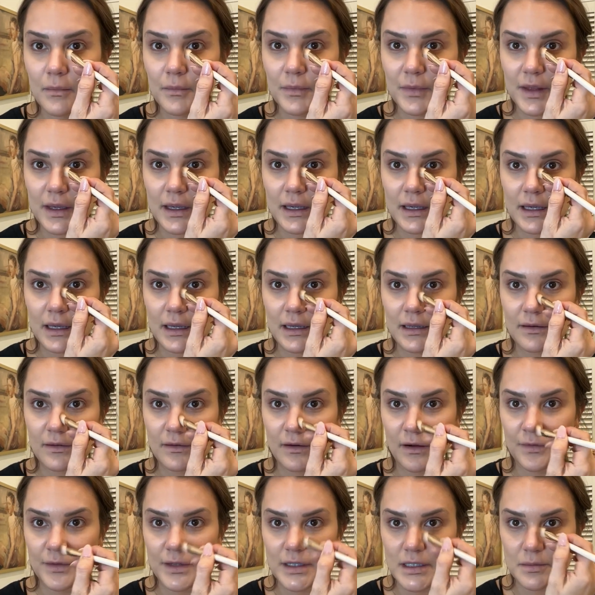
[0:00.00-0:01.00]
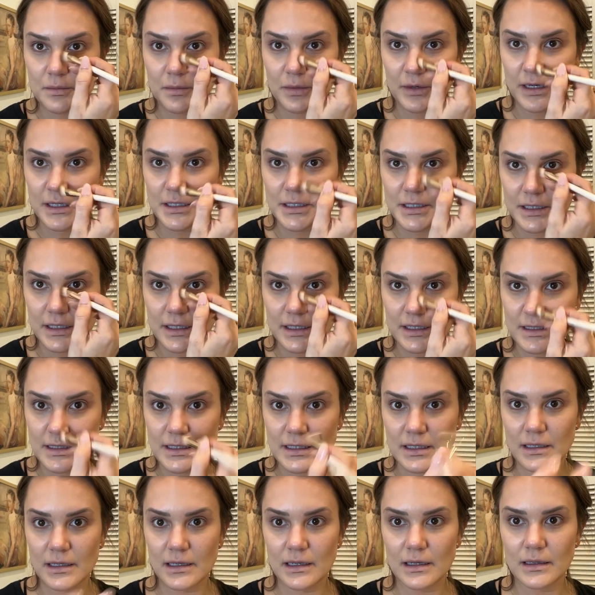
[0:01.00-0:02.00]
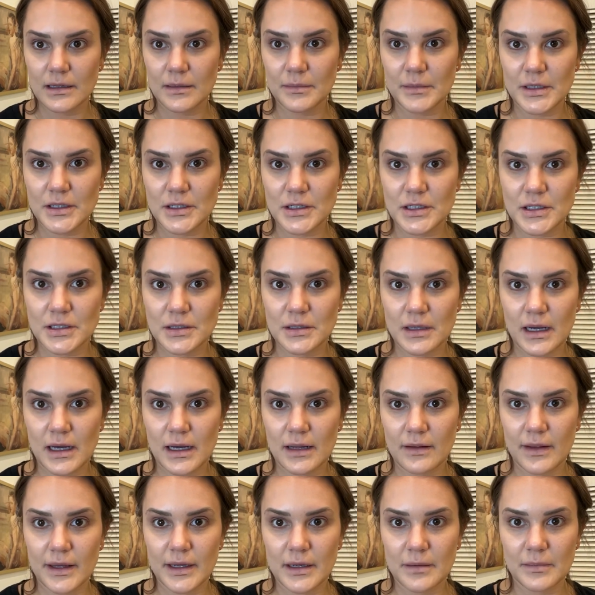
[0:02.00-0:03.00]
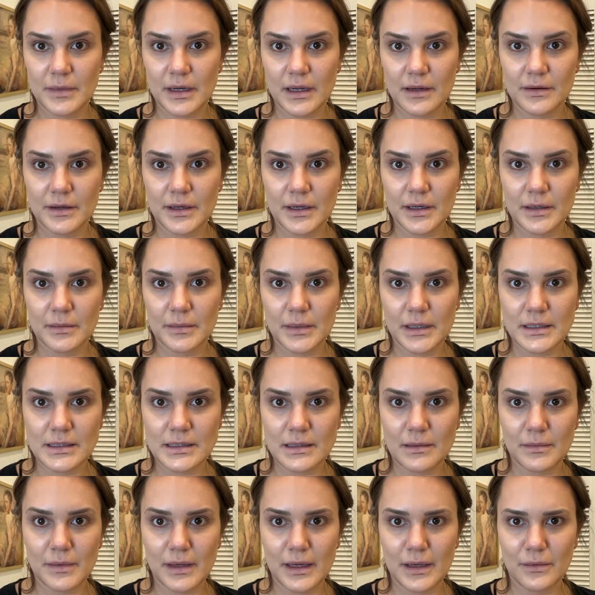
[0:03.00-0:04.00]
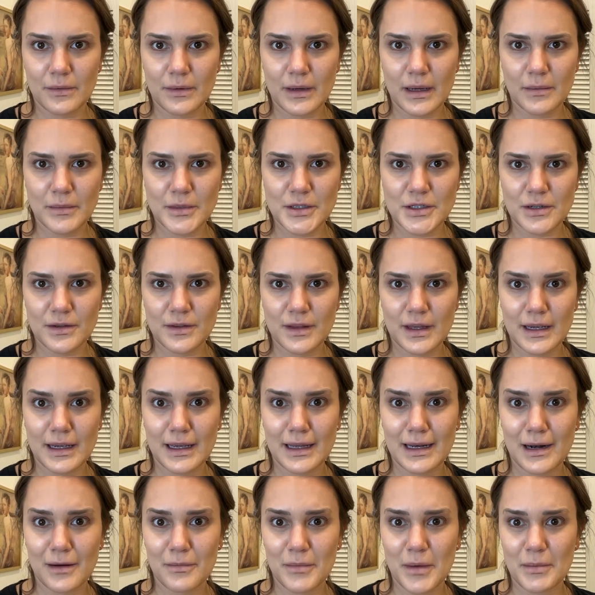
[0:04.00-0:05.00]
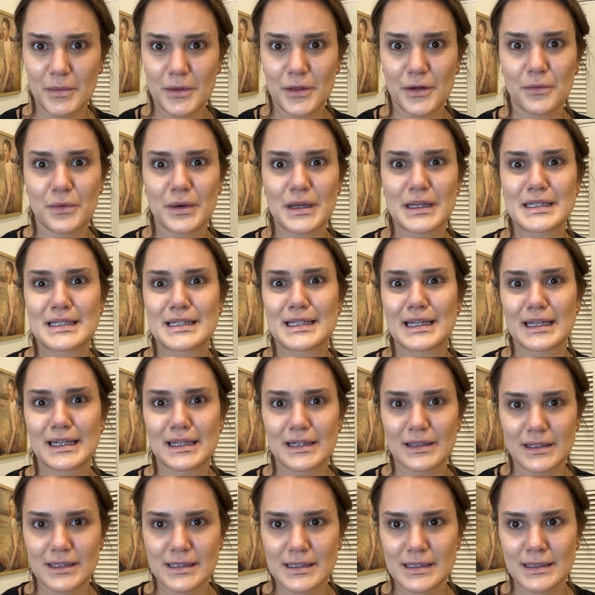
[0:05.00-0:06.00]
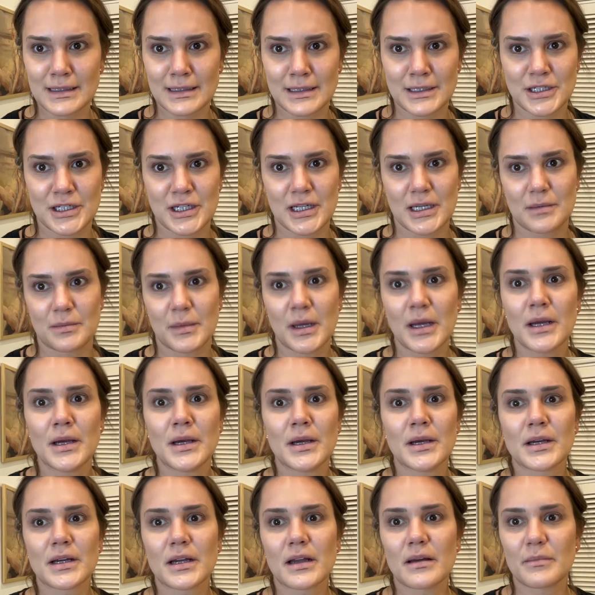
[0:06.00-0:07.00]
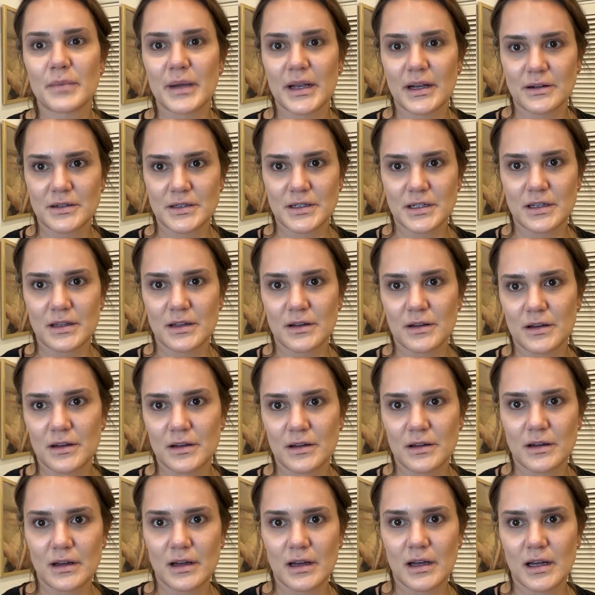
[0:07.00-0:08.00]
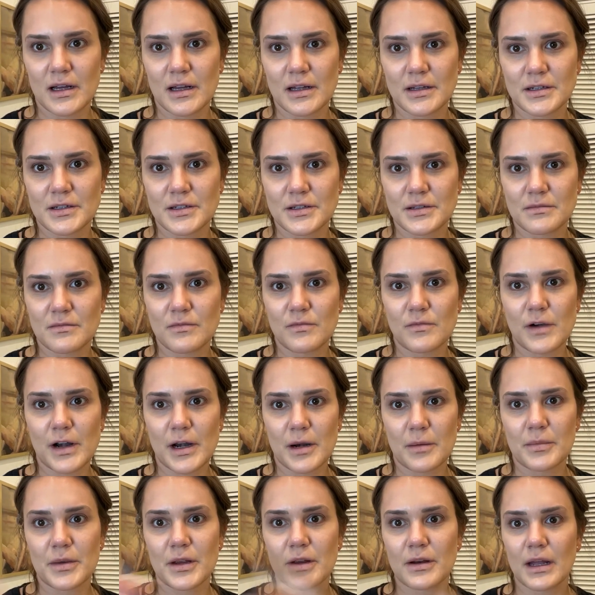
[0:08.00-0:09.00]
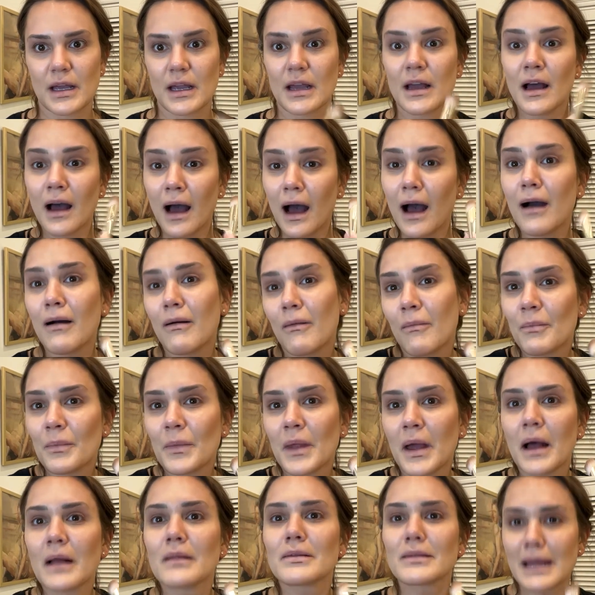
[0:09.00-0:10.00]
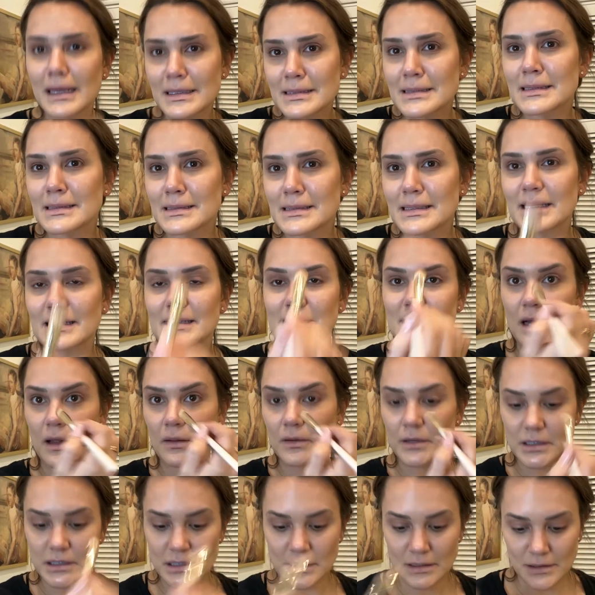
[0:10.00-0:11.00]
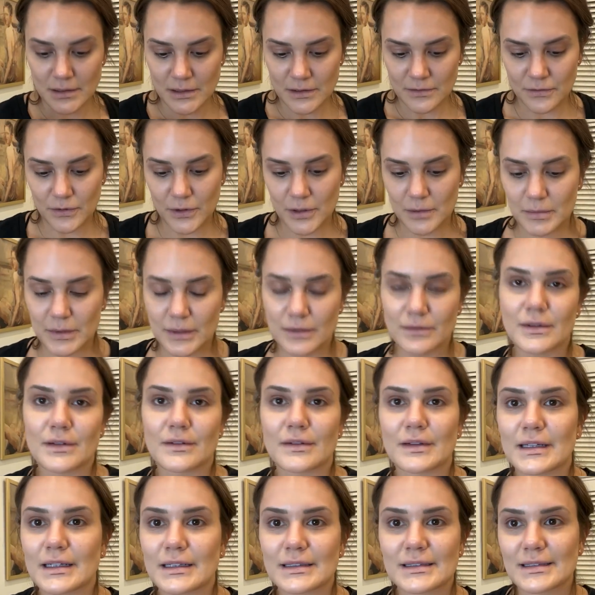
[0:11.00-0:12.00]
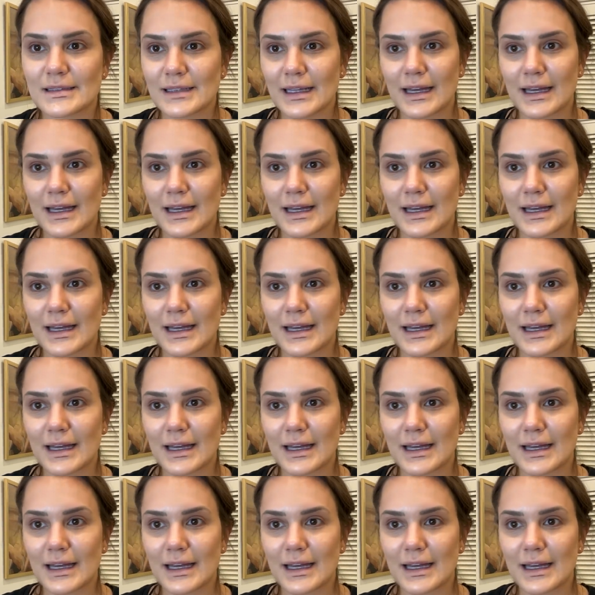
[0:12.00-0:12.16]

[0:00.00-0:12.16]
The kit on these brushes, let me just highlight them down here because I'm like, how much are they again? I remember they're ridiculously cheap compared to the Rare Beauty. Oh, less than $6 for both of these.